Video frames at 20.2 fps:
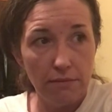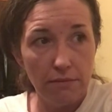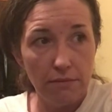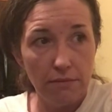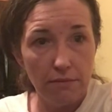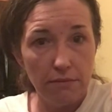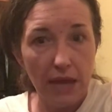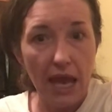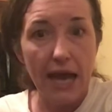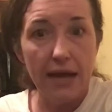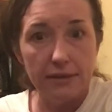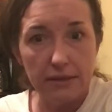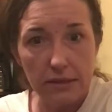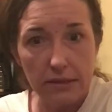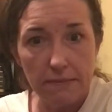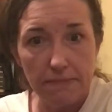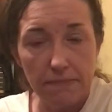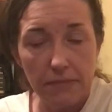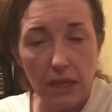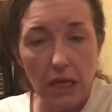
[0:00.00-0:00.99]
Yes.
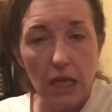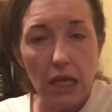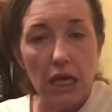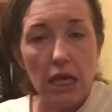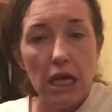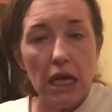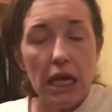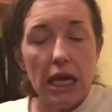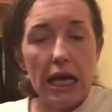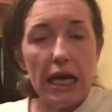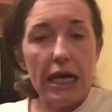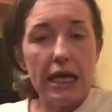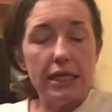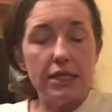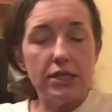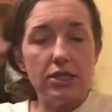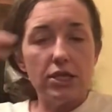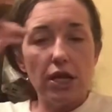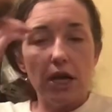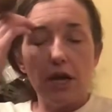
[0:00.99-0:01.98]

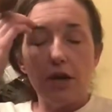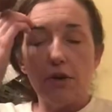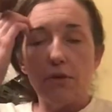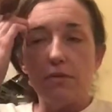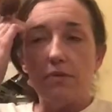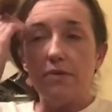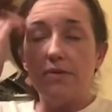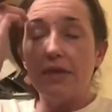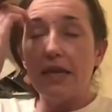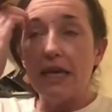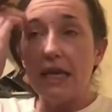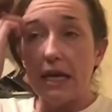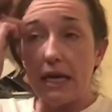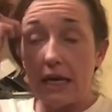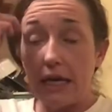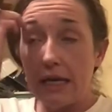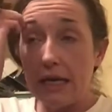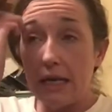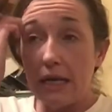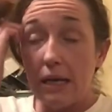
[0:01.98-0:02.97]
And so
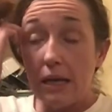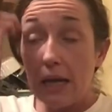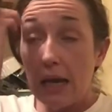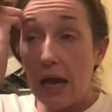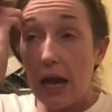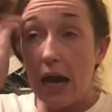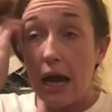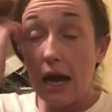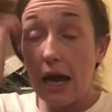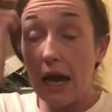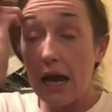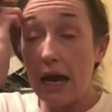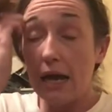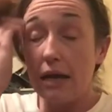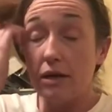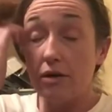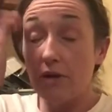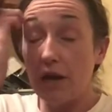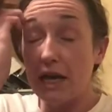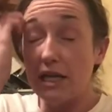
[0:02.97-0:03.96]
then
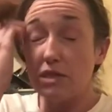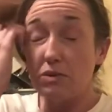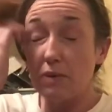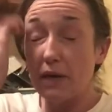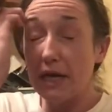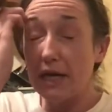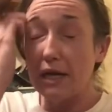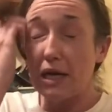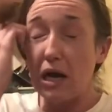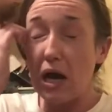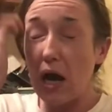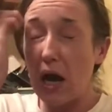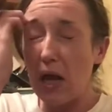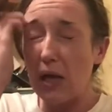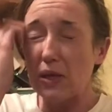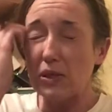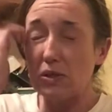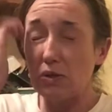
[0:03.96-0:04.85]
I graduate college.